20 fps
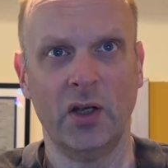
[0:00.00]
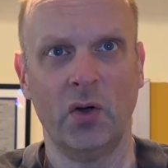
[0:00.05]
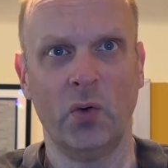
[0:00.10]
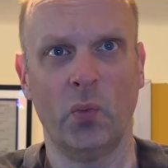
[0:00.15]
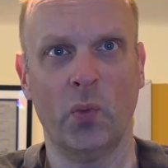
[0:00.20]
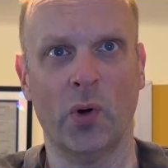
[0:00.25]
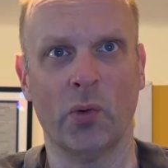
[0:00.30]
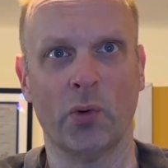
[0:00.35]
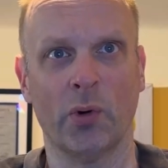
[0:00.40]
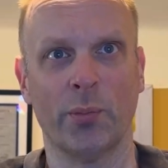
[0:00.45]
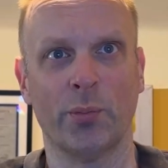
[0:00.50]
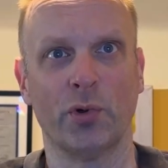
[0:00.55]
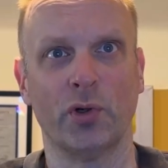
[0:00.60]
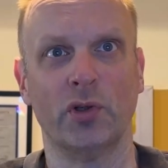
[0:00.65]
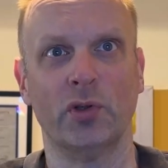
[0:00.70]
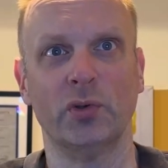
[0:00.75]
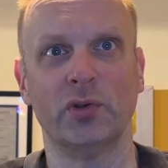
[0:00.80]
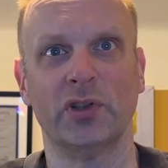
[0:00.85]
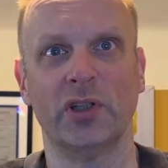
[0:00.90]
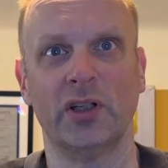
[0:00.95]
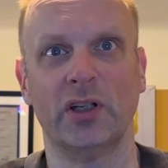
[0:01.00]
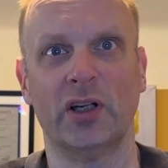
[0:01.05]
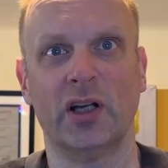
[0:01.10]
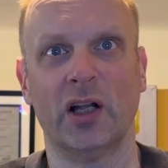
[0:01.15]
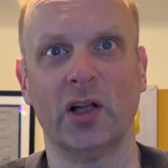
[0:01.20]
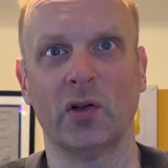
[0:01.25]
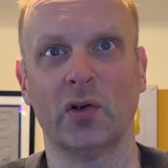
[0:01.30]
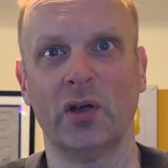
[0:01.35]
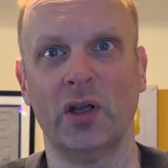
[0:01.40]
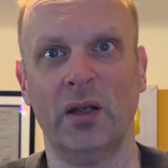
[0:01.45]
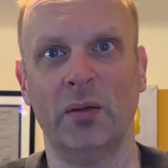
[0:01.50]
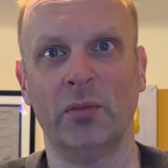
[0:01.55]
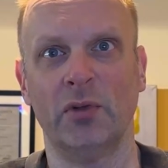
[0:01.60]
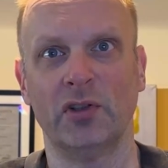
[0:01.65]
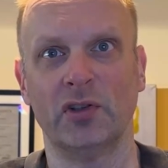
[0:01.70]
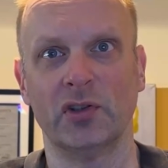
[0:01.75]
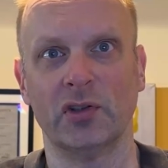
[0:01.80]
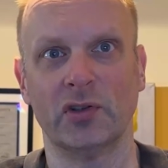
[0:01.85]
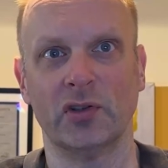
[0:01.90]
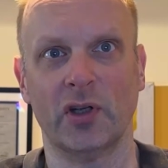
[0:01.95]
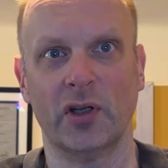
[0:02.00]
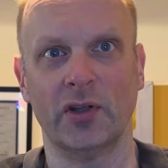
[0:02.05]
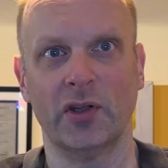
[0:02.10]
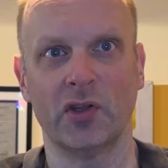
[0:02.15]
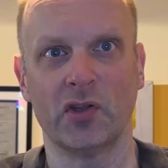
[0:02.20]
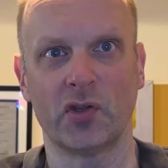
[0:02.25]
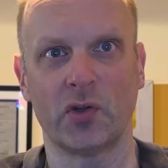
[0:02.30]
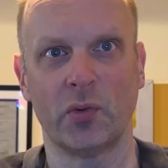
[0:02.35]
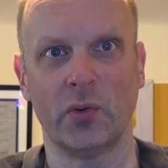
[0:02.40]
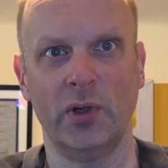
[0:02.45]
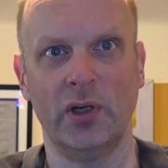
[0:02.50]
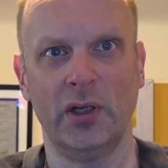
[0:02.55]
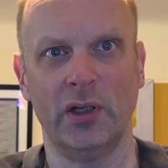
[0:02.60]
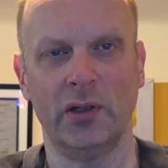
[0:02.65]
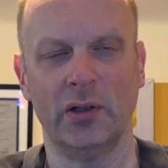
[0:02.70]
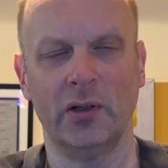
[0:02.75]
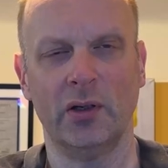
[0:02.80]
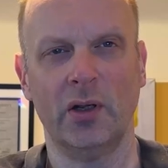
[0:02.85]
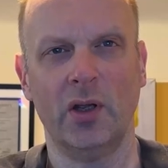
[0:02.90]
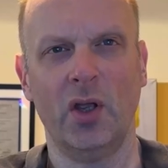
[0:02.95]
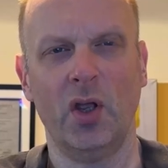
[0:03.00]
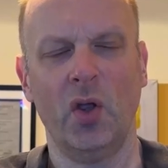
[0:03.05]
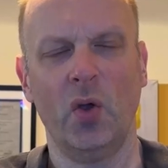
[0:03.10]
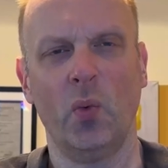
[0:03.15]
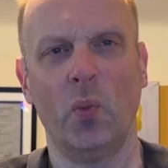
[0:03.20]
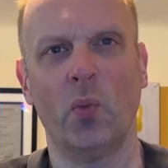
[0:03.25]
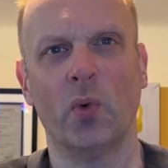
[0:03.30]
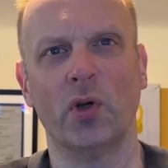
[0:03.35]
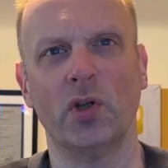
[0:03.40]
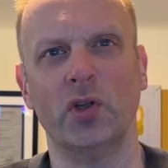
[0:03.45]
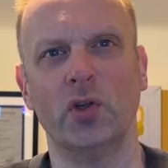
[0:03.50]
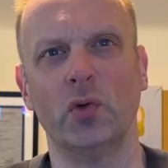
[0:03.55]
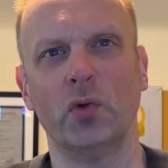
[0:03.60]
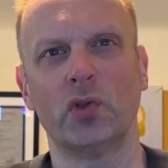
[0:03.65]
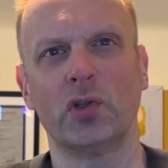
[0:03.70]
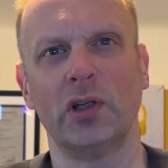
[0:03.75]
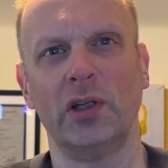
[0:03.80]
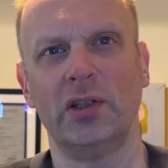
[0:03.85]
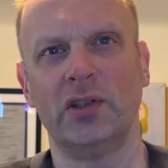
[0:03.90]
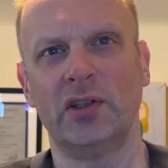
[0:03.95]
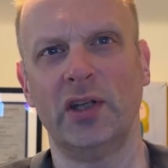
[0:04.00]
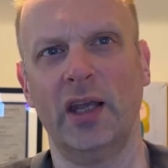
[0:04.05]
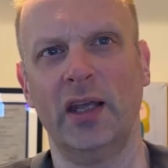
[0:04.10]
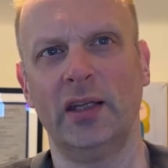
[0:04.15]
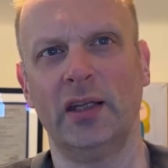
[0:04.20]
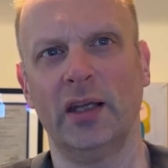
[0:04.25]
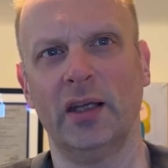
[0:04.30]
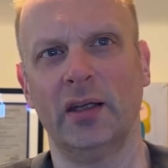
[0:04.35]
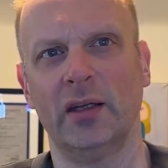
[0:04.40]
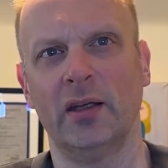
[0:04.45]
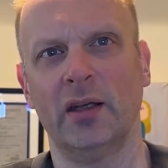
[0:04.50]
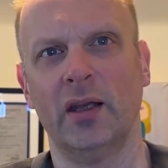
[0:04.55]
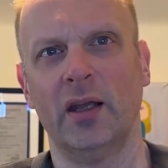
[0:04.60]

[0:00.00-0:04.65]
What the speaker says: where we're producing color images on the screen, we're usually taking